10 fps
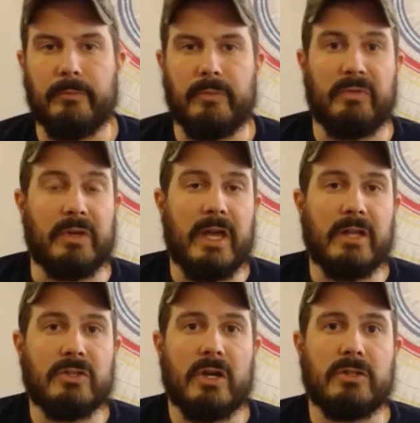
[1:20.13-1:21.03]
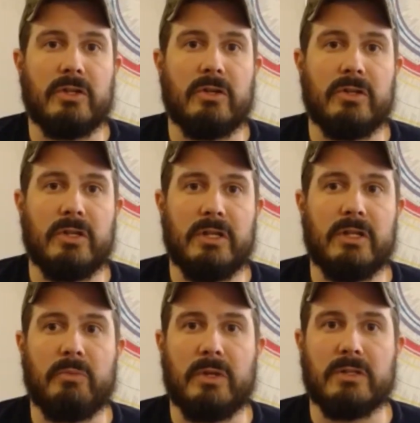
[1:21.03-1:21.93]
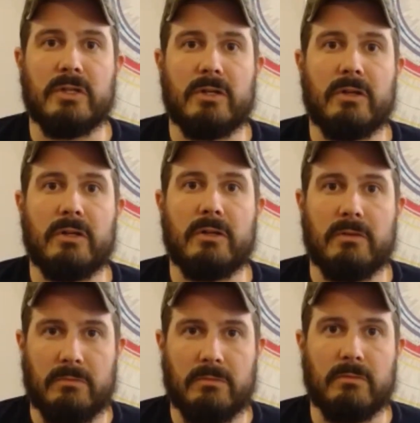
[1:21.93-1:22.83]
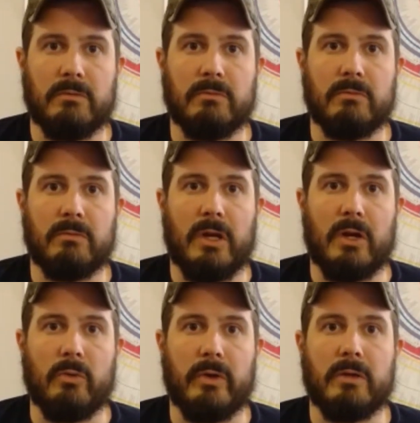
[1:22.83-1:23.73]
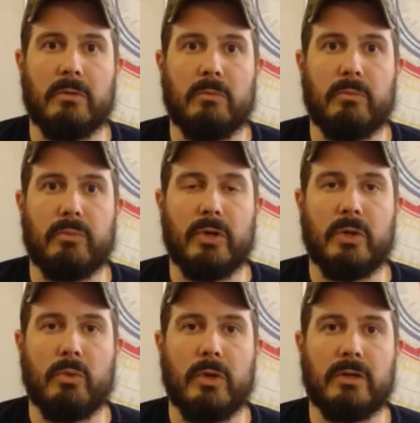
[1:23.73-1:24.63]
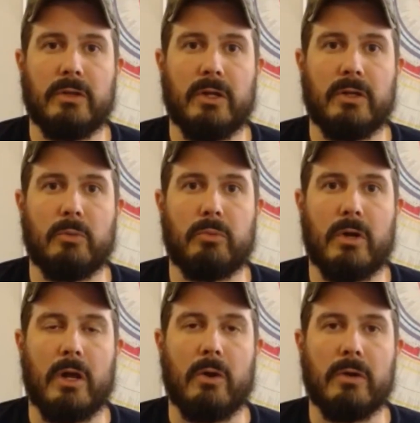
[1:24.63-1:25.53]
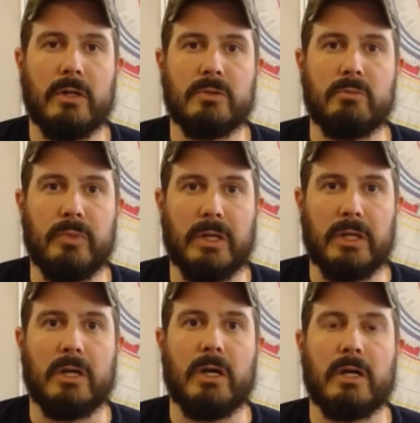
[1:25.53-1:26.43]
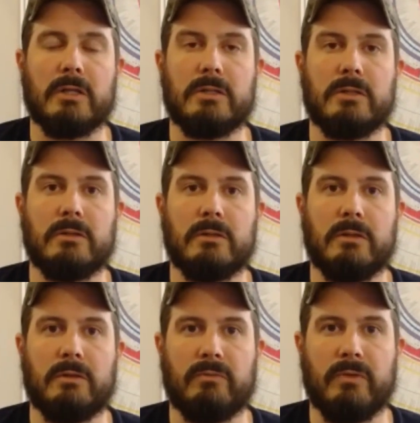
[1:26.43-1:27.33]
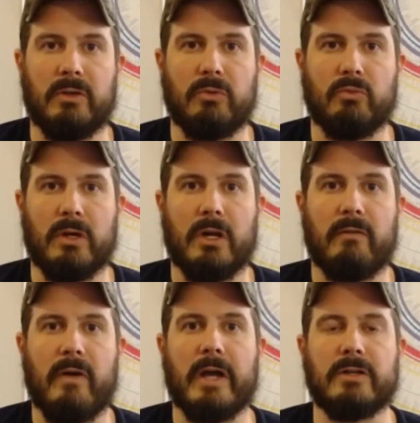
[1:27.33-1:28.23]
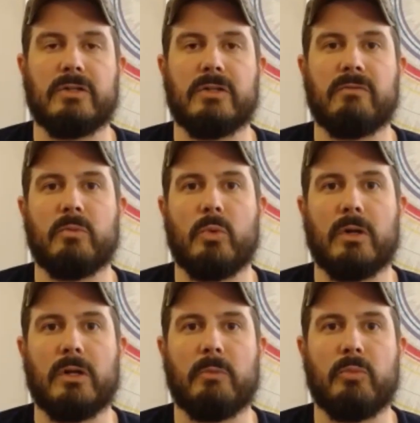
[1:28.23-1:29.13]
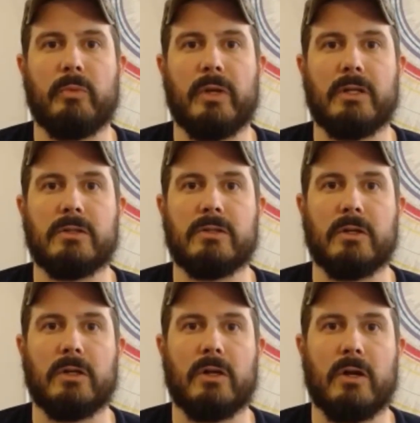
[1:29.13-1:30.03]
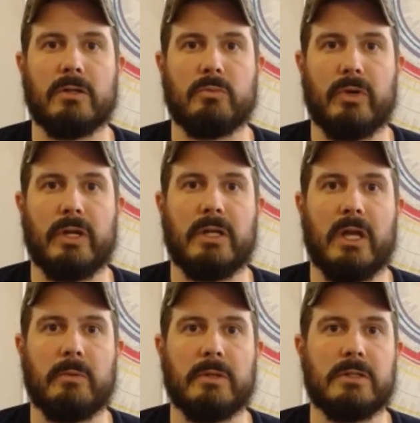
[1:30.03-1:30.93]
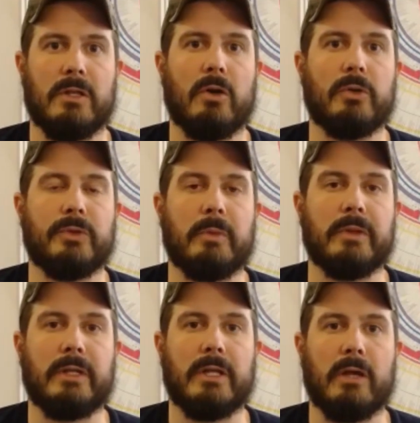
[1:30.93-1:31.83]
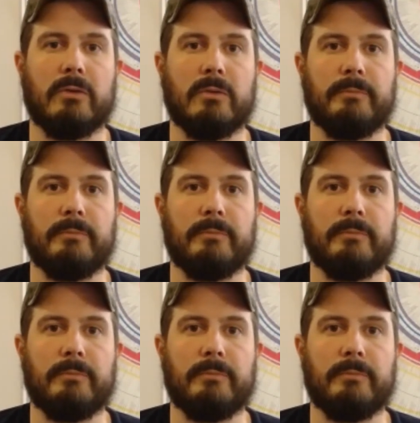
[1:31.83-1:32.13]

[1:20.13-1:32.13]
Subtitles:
If they can't talk to you, then you need to be considering airway pretty quickly on your priorities, because if they run out of oxygen for more than a couple minutes, they're going to cause brain damage and then ultimately death.